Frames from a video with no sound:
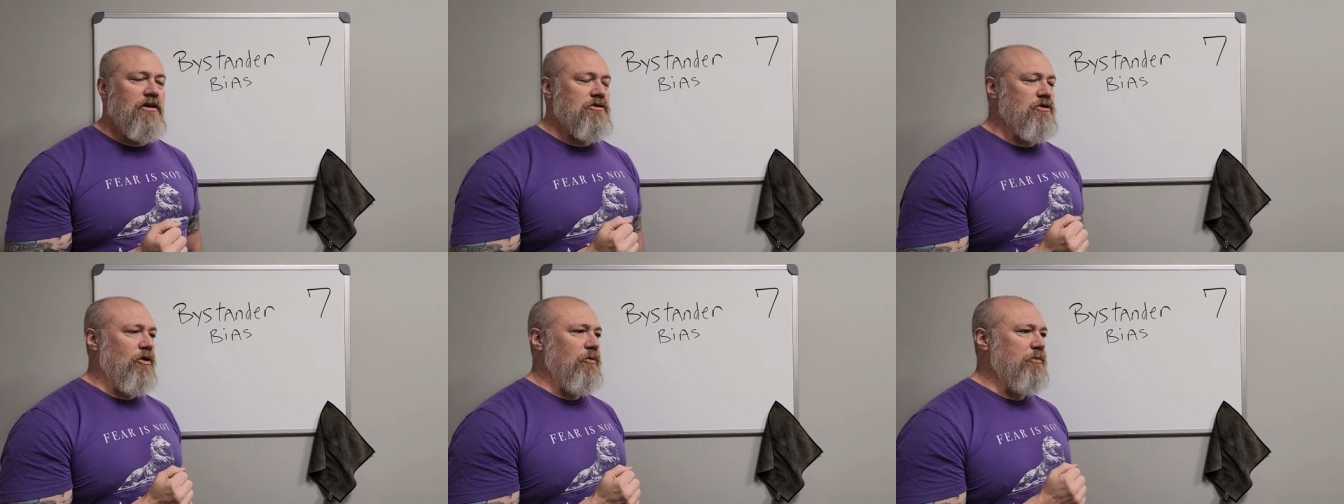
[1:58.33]

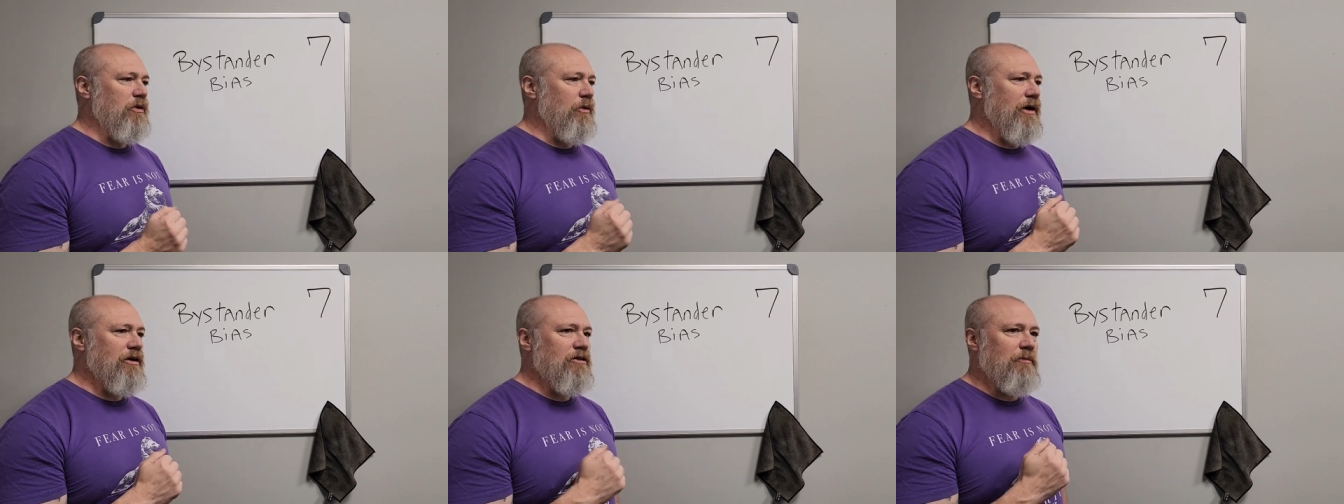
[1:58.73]
So
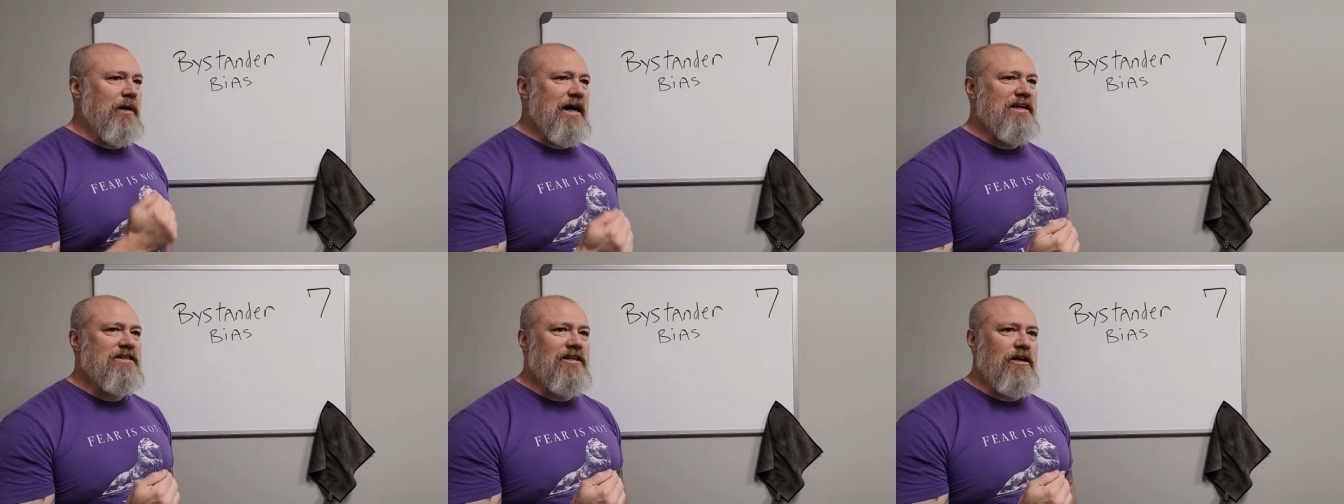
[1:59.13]
beware of the
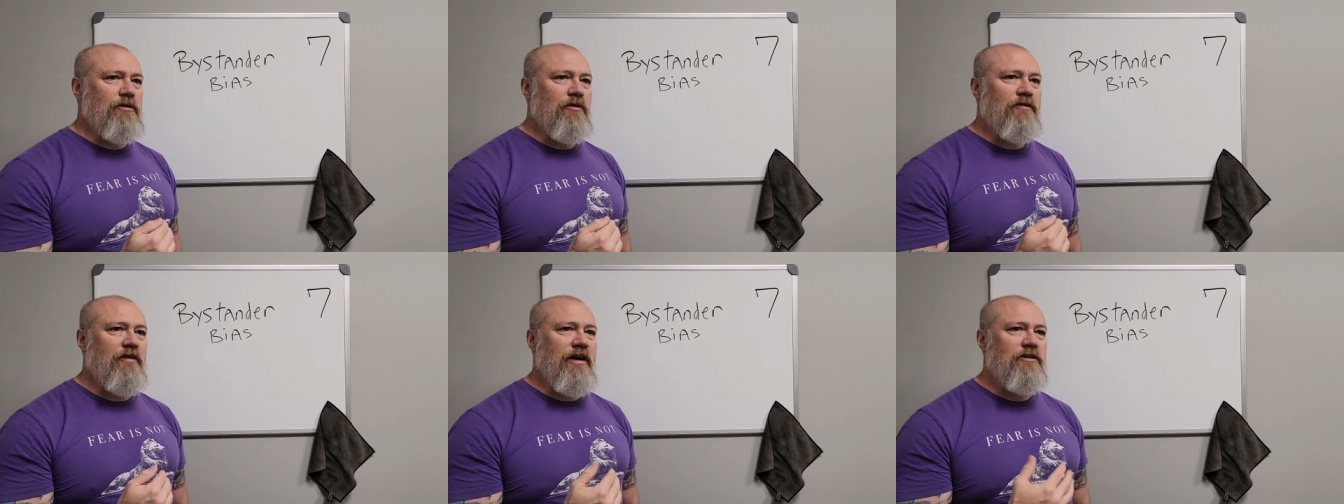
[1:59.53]

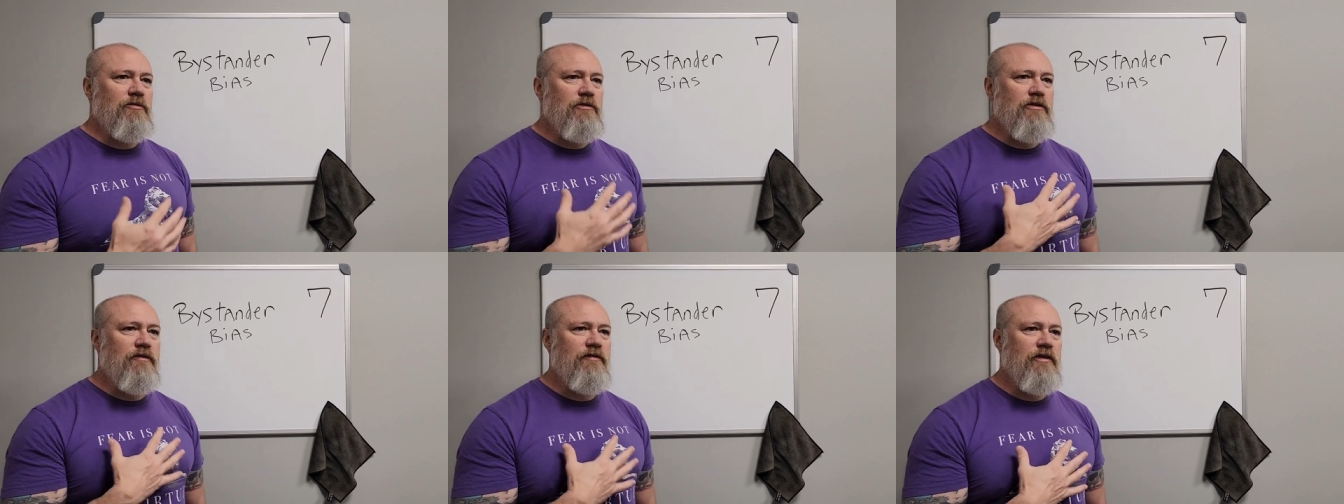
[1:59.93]
bystander effect
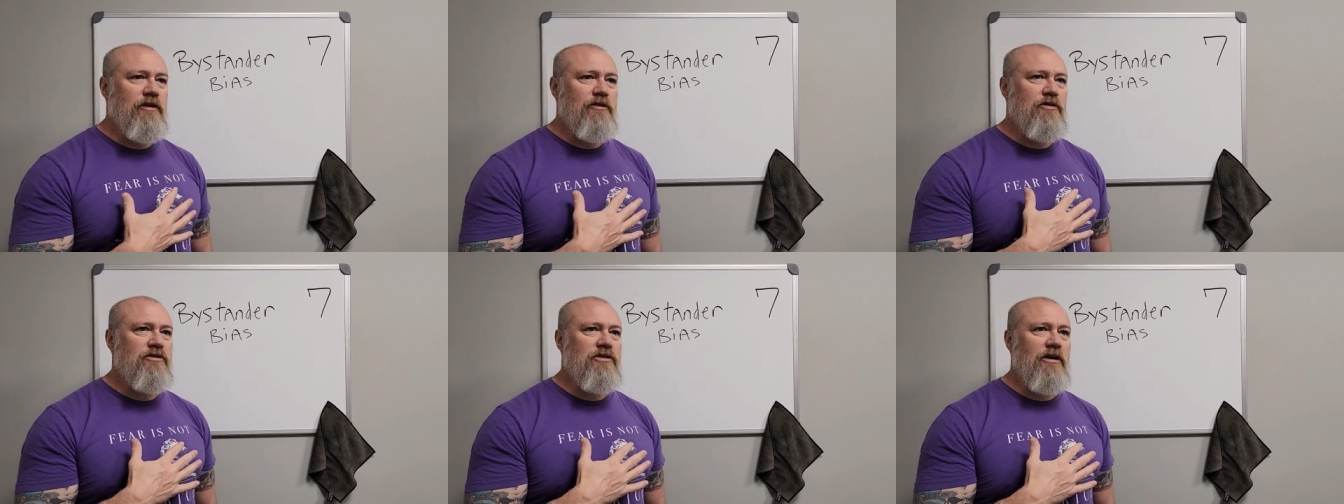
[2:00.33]
when you
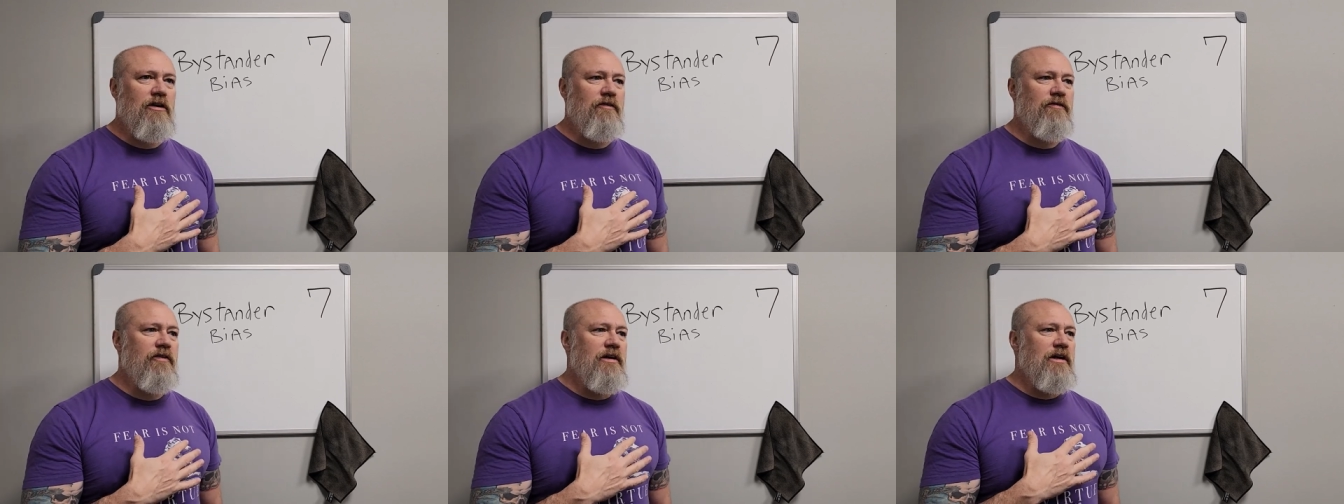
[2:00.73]
feel
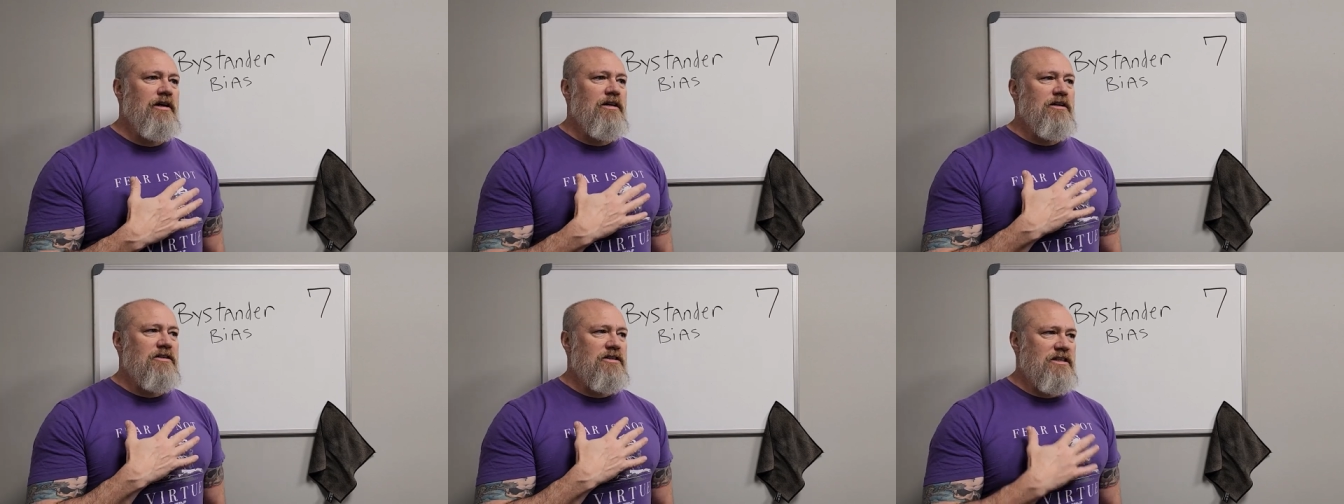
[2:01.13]
yourself
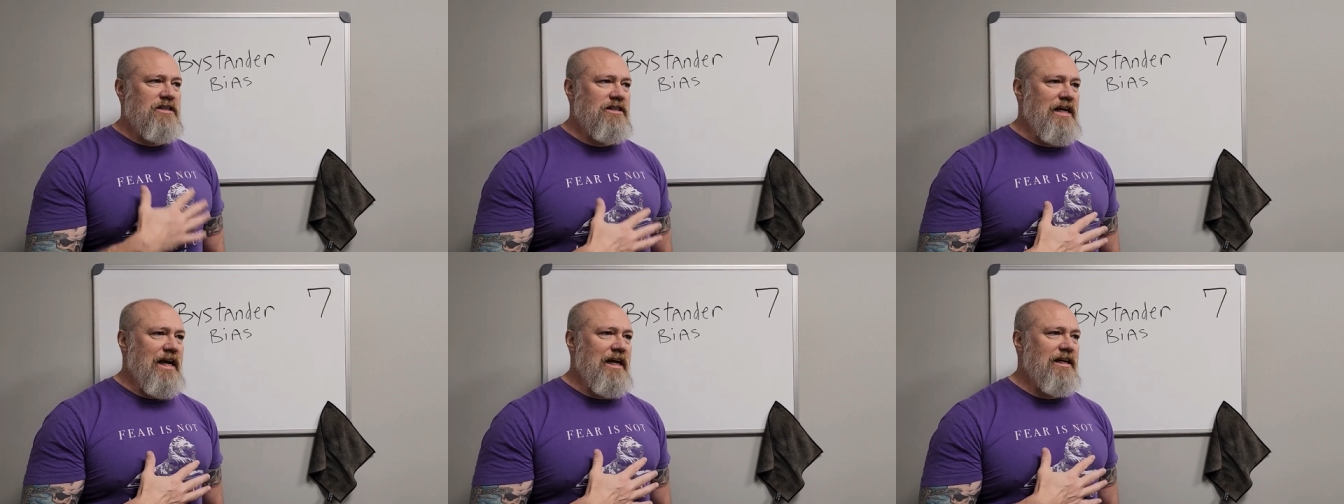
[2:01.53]

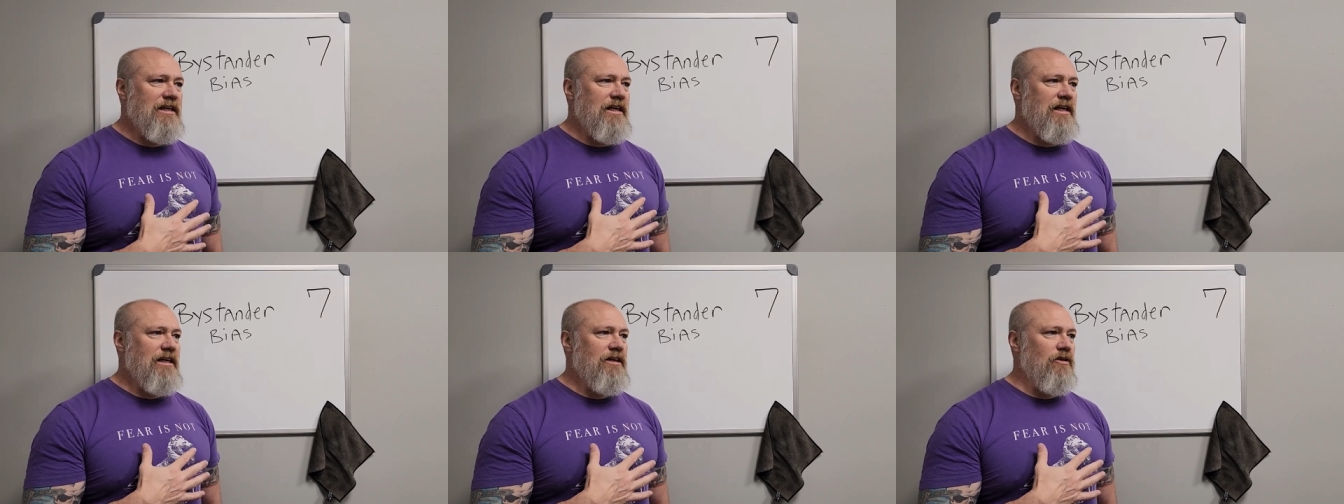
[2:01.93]

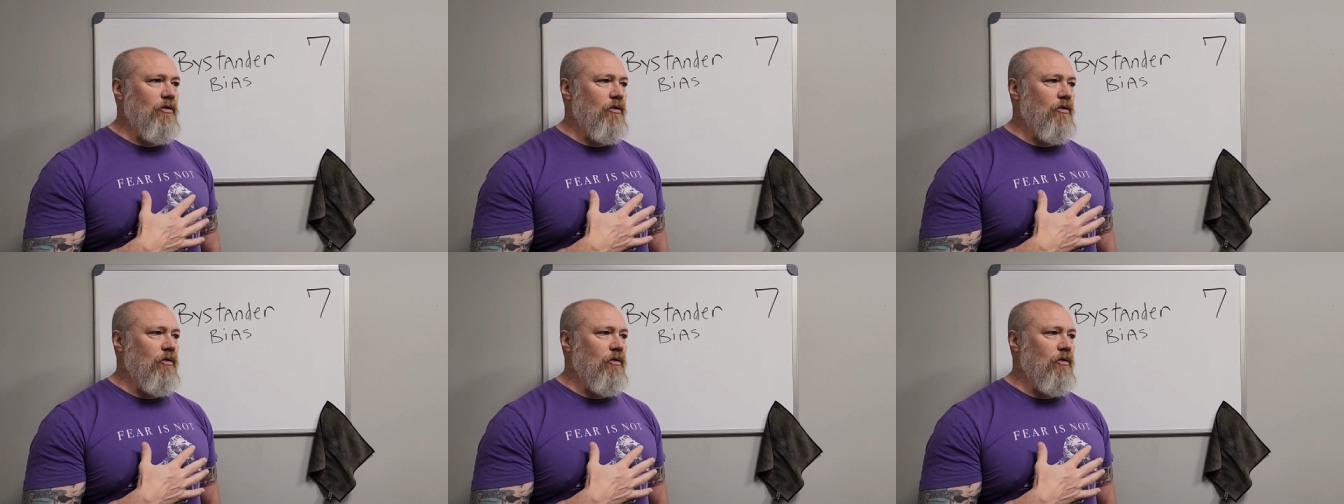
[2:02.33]
standing